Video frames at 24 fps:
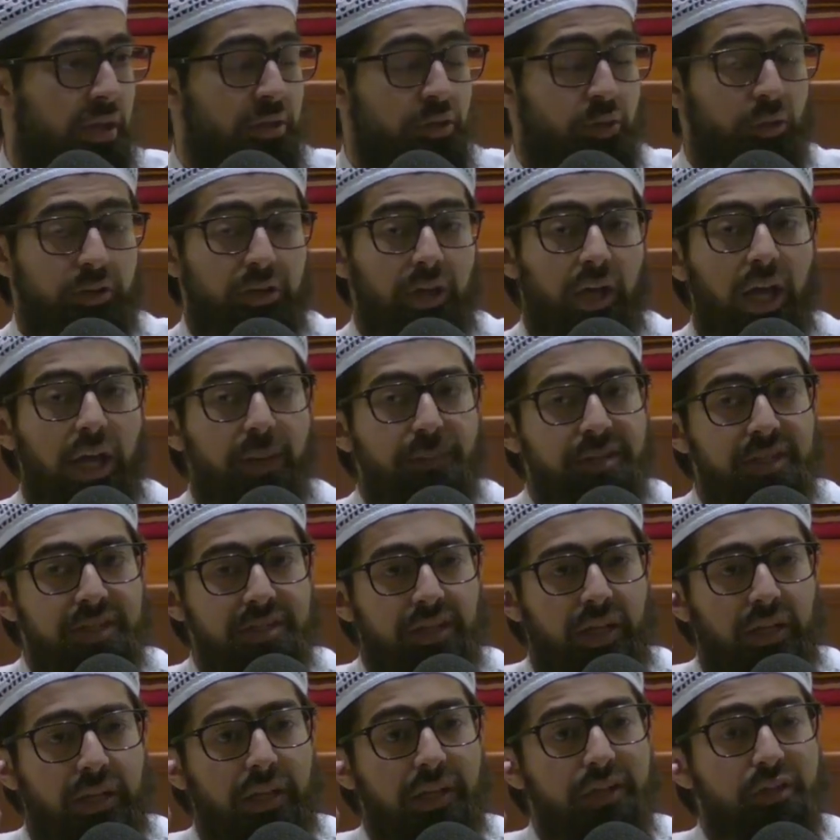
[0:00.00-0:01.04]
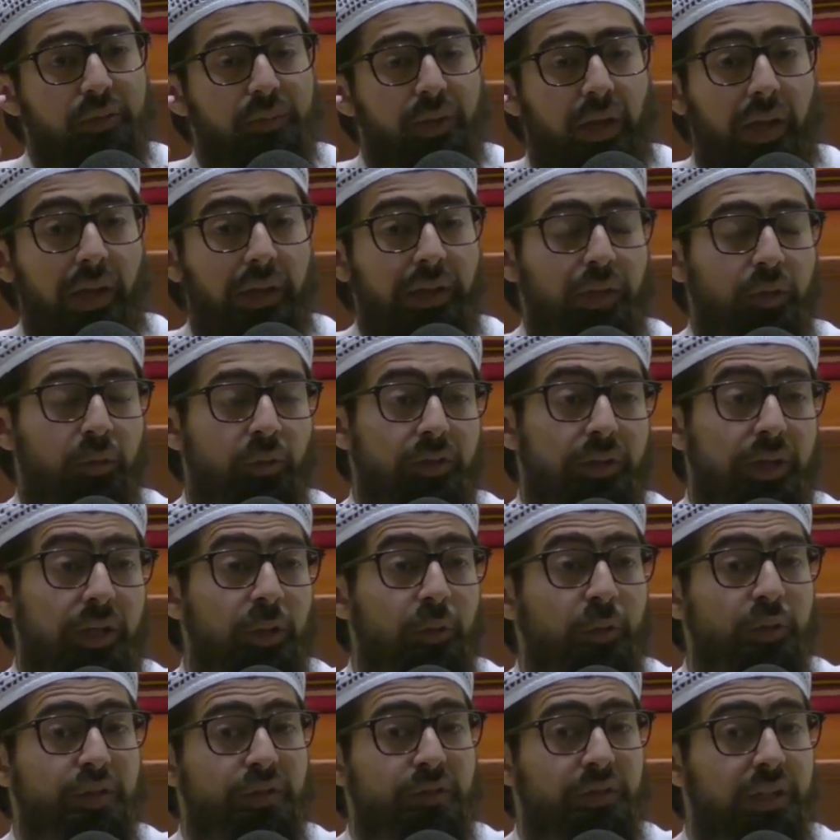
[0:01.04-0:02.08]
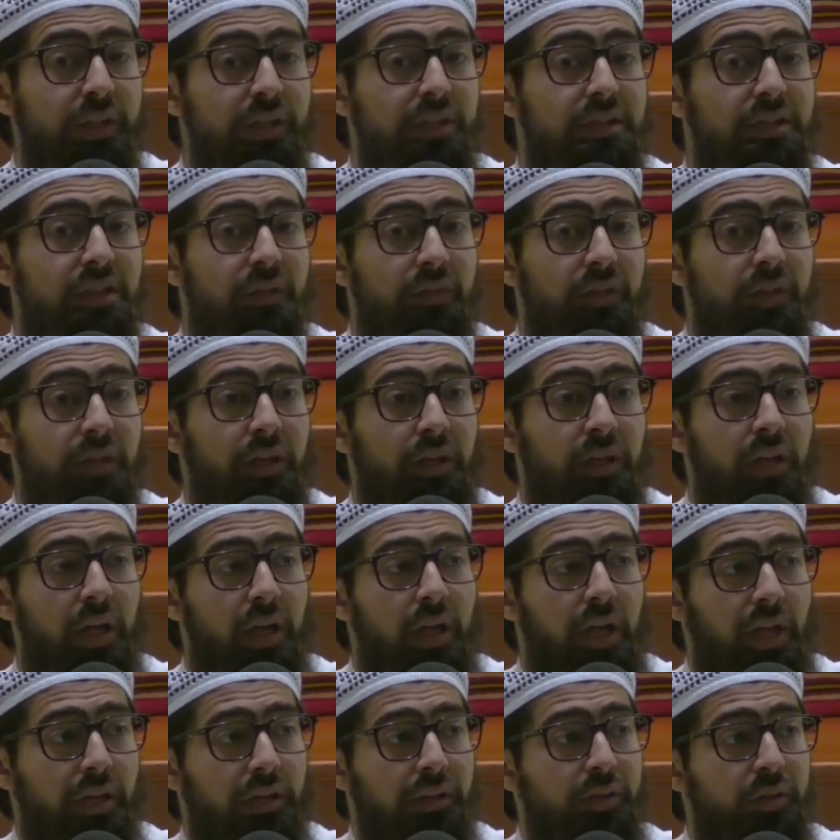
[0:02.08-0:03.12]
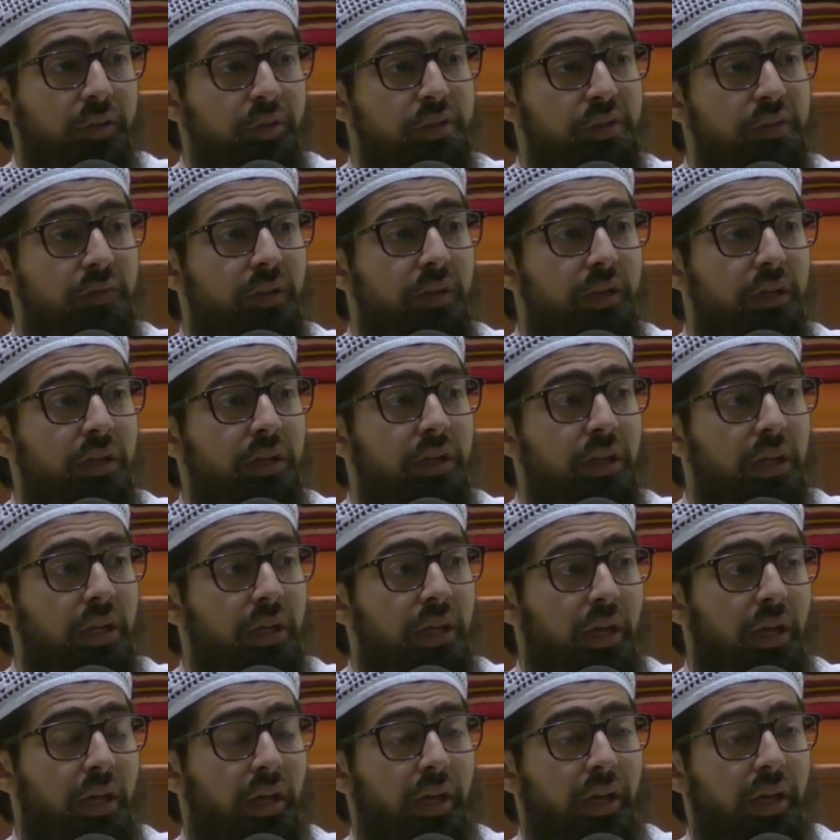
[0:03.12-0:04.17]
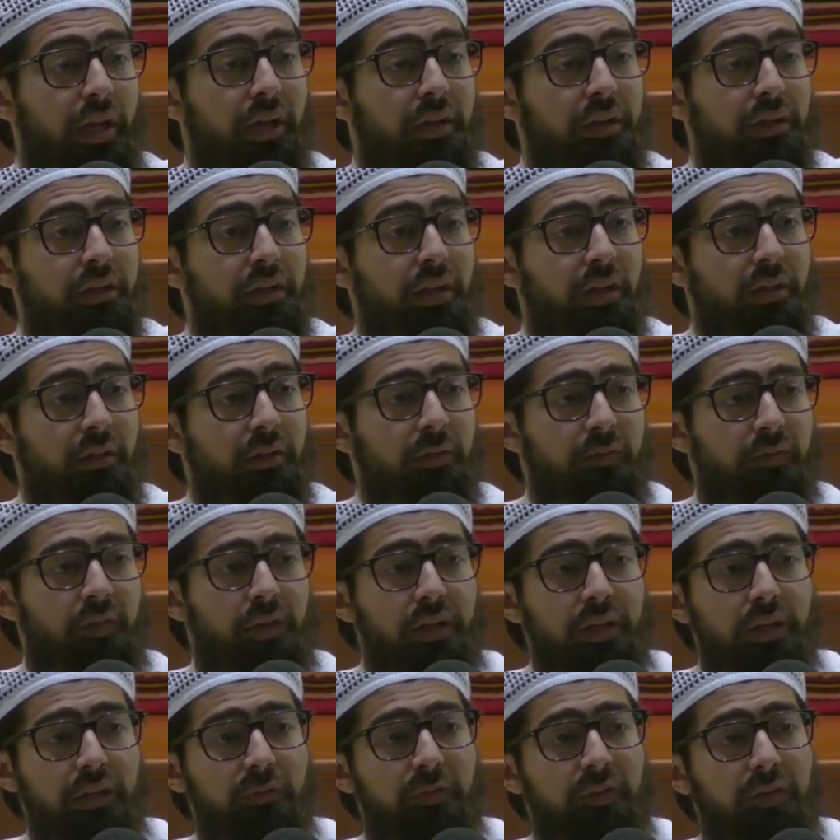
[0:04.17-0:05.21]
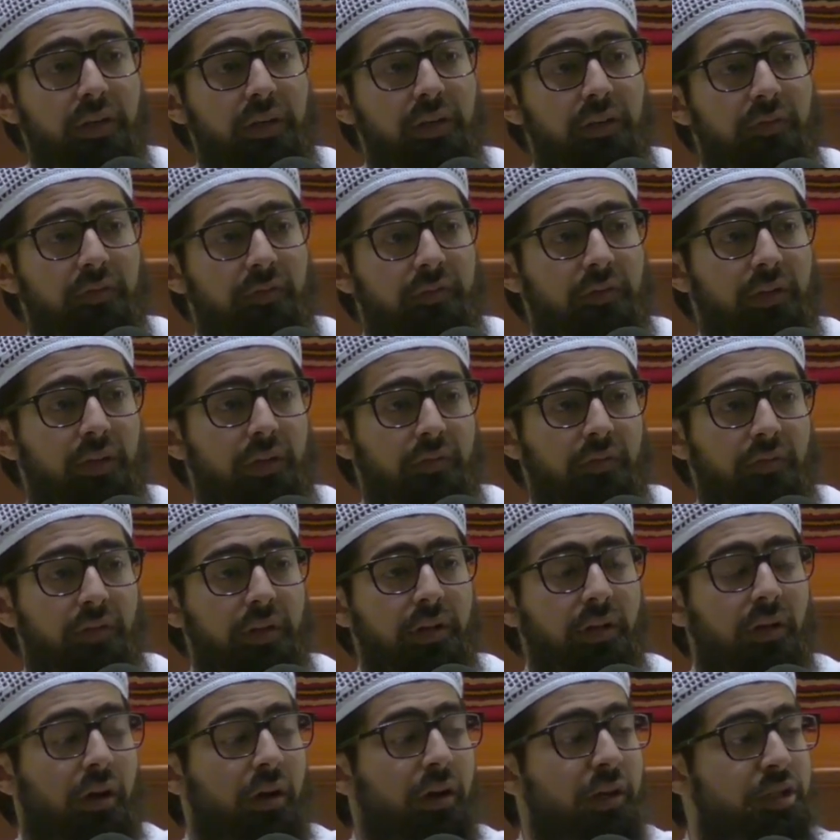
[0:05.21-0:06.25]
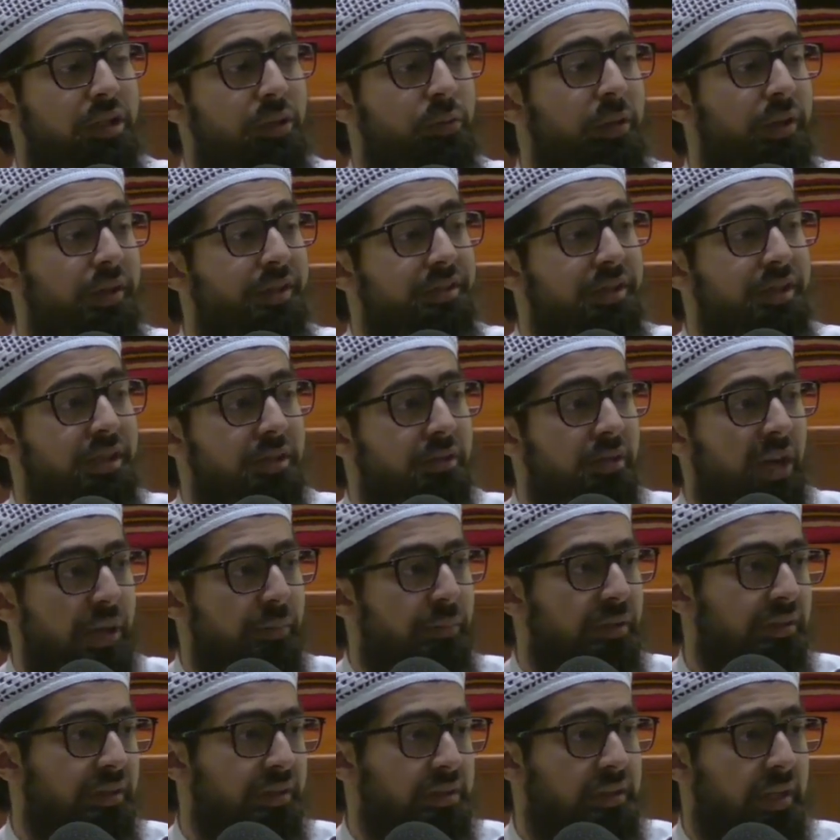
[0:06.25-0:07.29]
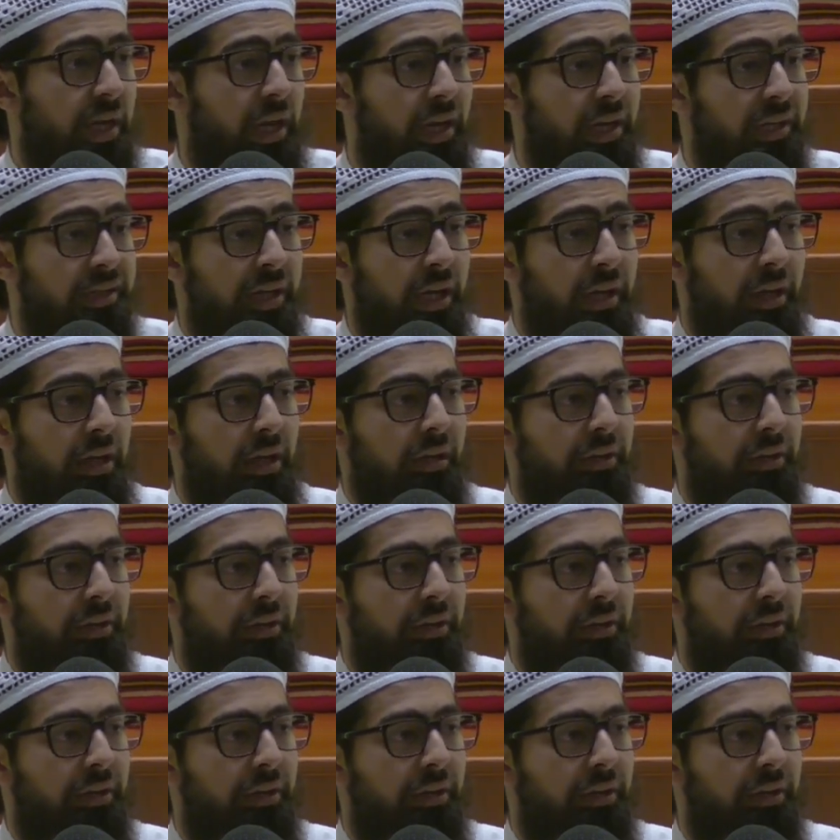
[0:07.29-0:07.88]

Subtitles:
So Ka'ab says Allah subhanahu wa ta'ala is very severe, and he used very harsh words describing these liars.